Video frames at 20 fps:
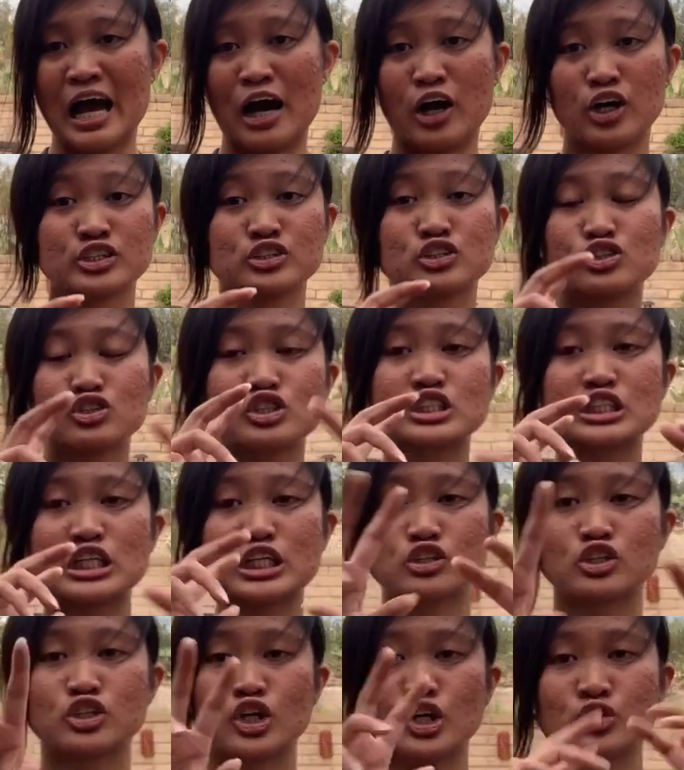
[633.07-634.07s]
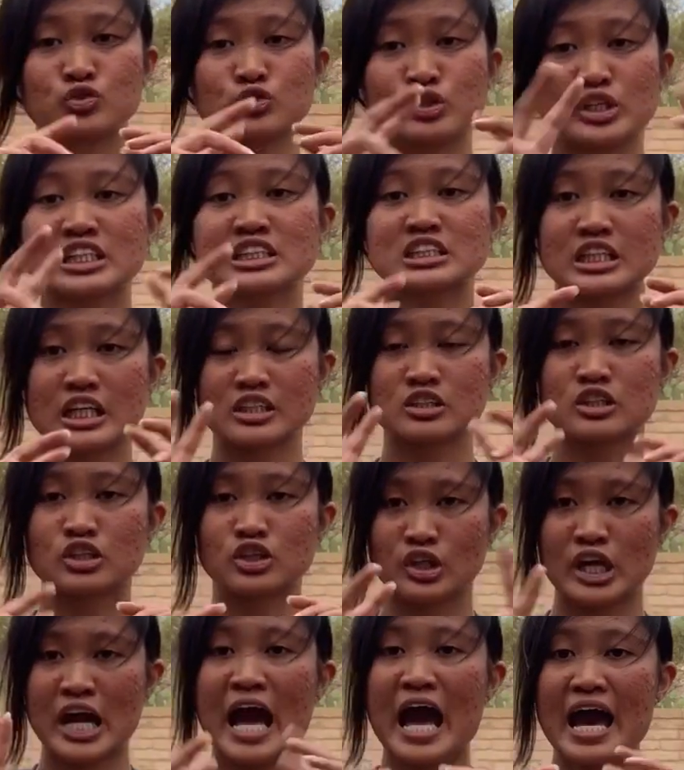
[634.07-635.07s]
on using their wrists and
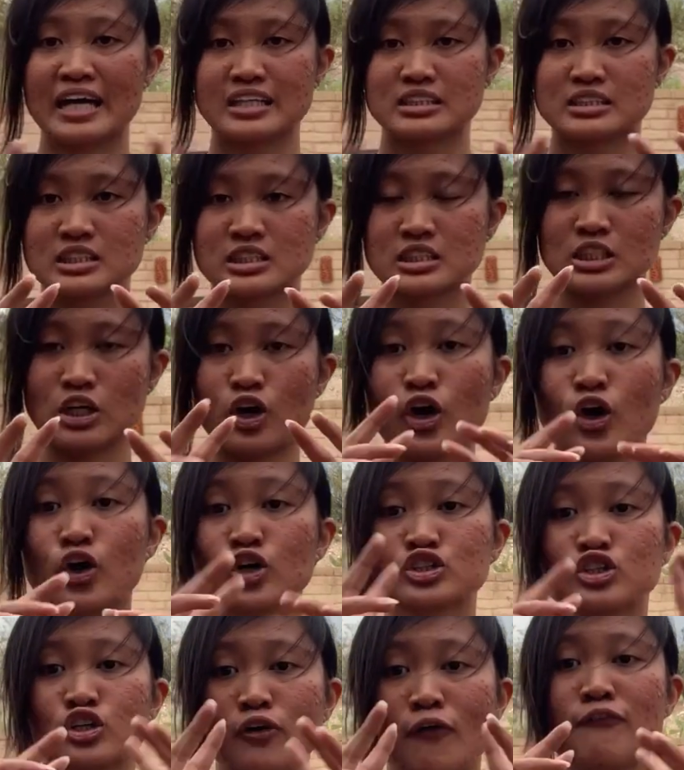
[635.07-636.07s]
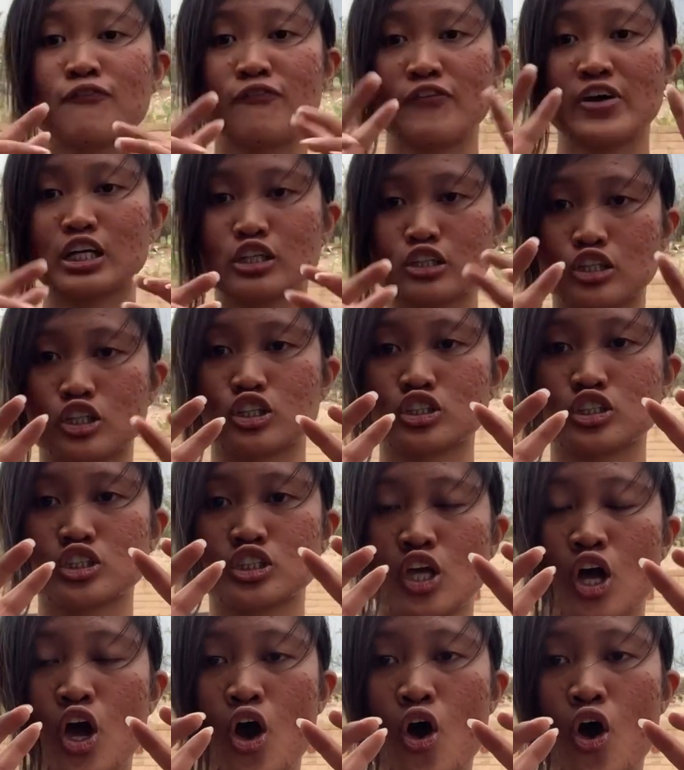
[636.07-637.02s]
their hands or their fingers